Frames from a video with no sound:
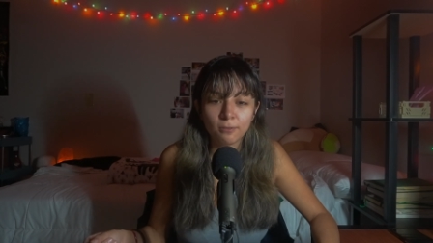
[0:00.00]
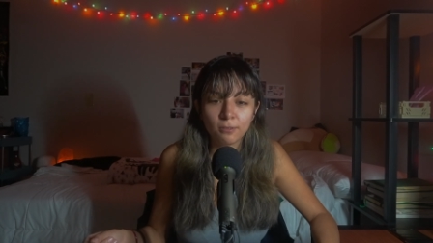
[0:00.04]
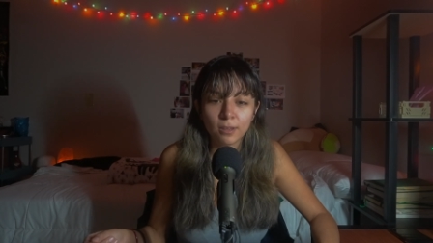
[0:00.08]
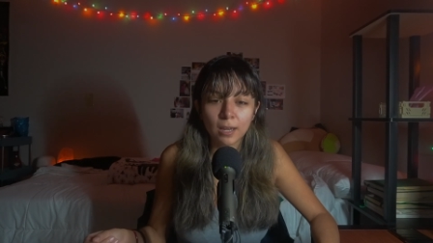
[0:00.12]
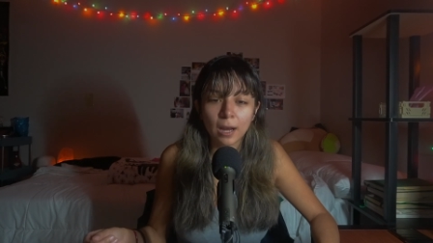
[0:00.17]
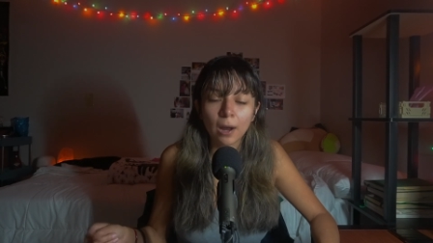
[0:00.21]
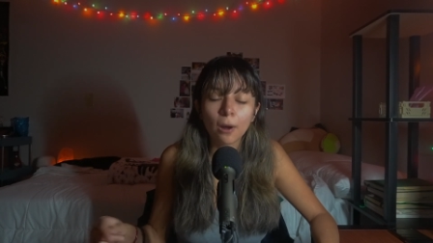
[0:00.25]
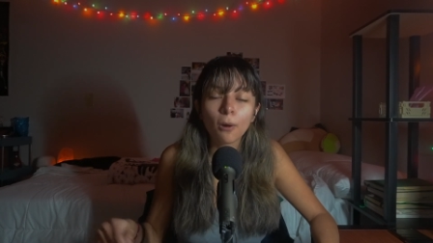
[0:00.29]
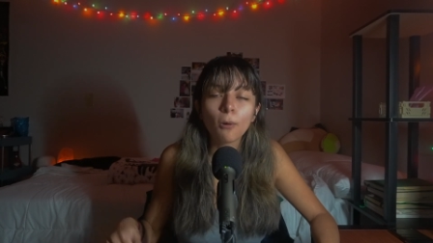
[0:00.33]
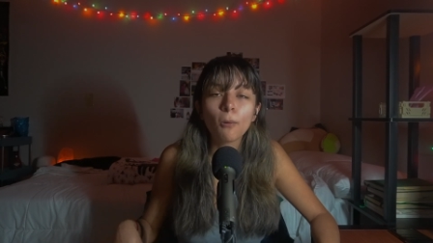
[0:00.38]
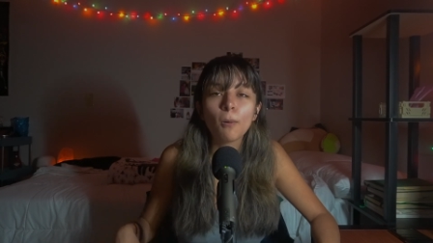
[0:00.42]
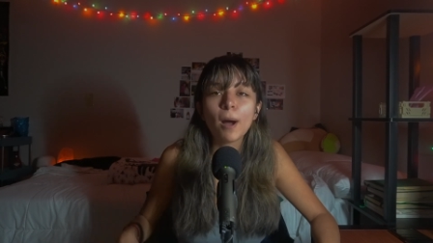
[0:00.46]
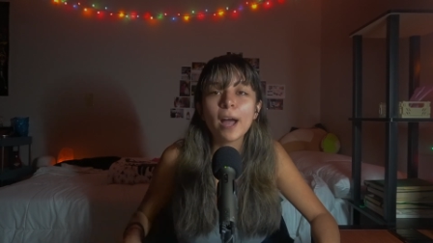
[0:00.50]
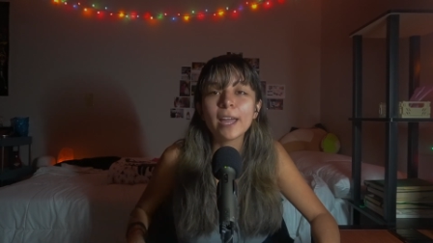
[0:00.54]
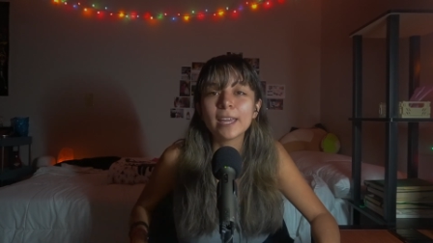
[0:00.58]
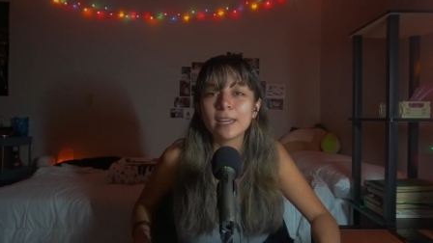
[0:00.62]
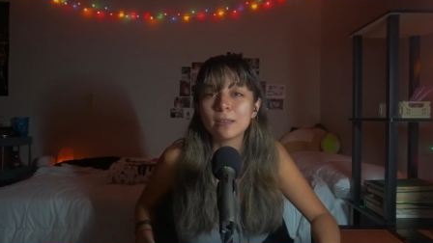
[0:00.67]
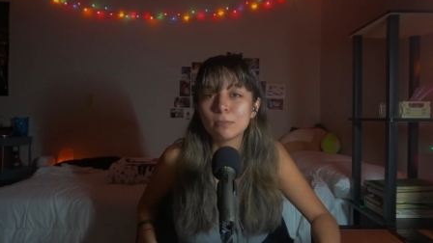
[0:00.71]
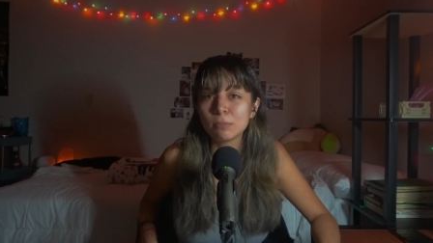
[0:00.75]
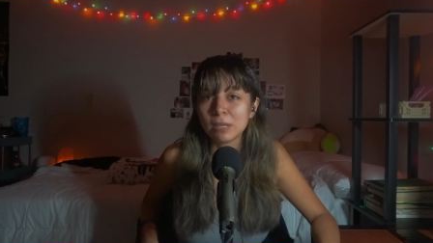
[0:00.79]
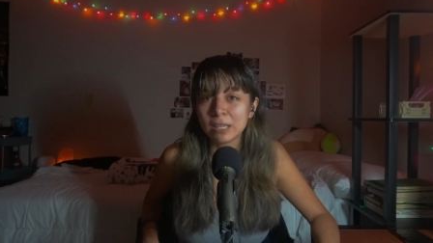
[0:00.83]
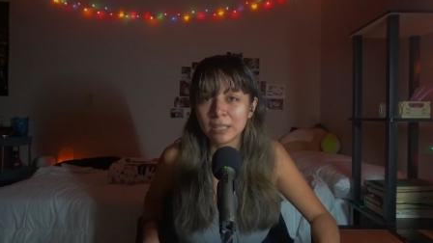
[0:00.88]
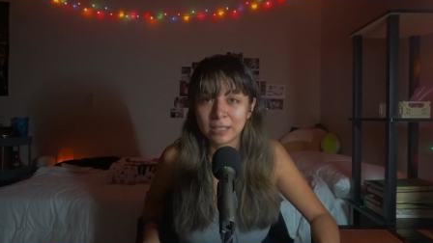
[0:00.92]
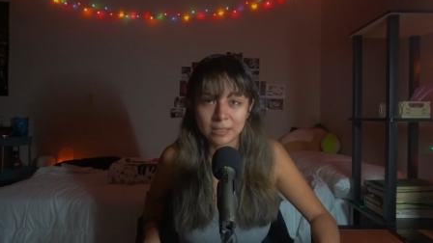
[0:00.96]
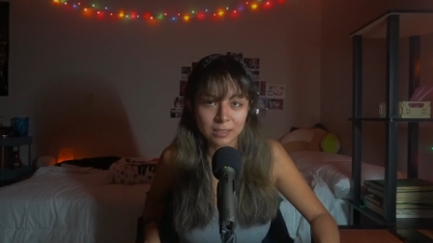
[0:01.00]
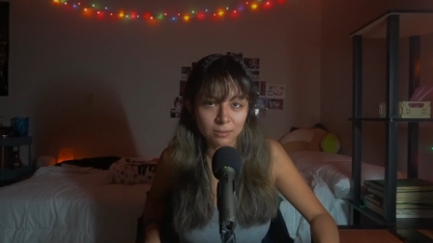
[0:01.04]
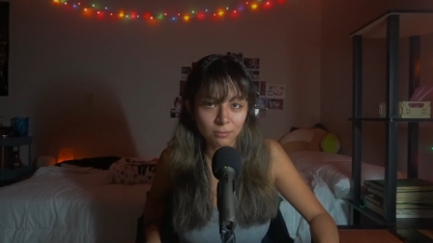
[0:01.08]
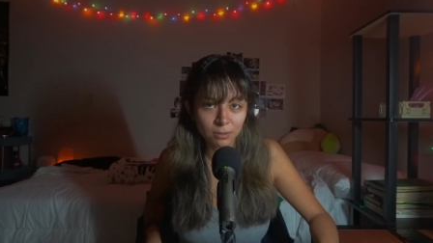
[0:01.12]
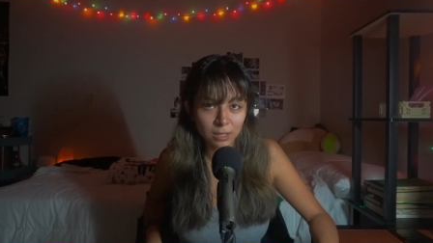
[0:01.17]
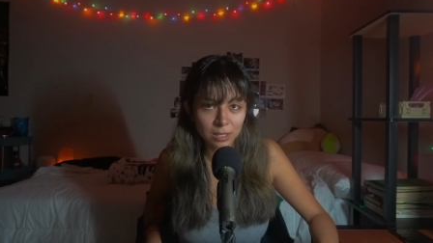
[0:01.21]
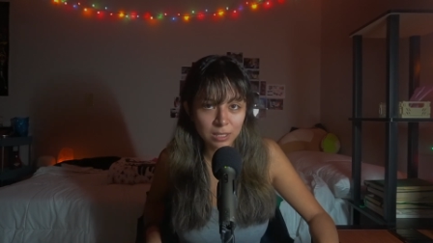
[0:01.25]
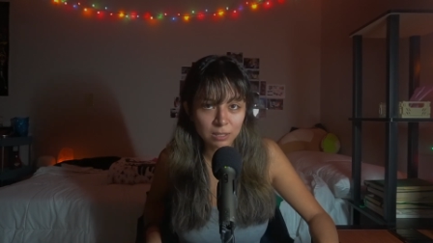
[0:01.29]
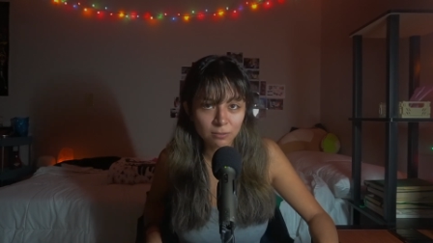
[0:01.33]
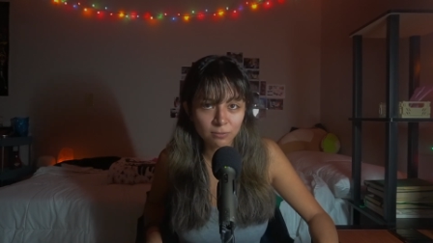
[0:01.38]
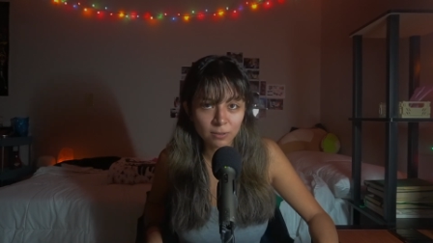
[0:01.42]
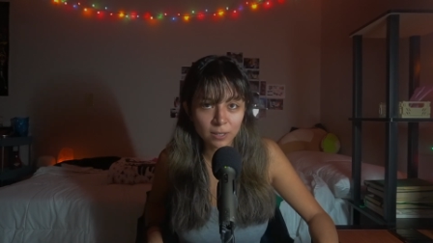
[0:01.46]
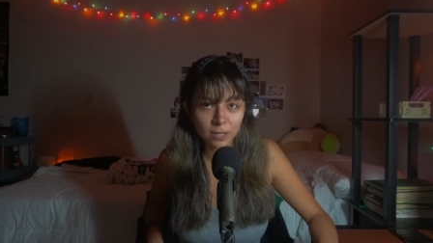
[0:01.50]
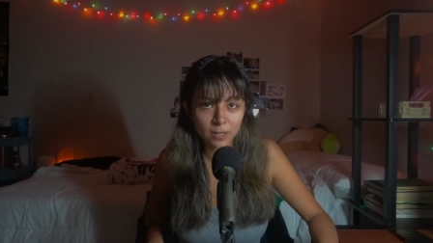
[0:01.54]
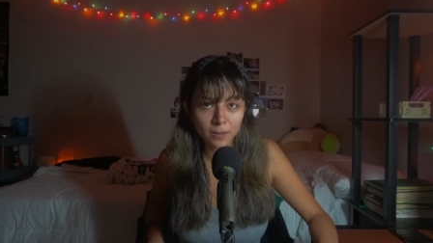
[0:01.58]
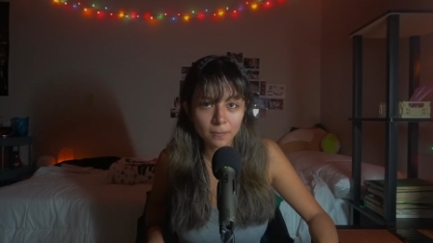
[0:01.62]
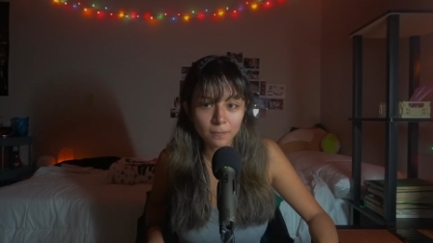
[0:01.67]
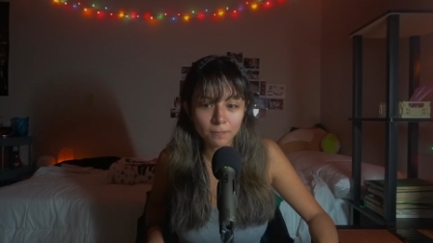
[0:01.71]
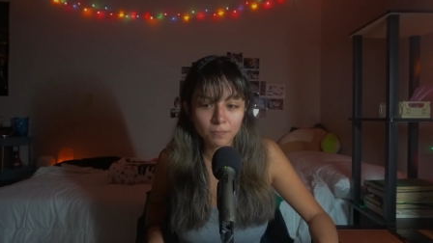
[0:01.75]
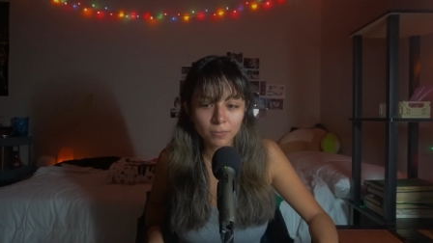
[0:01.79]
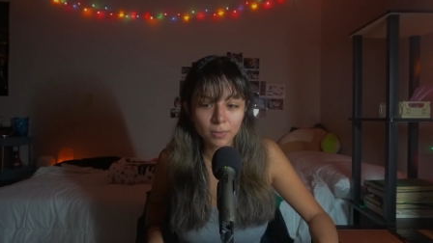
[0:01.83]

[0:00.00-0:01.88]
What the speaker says: and quiet because of this fear.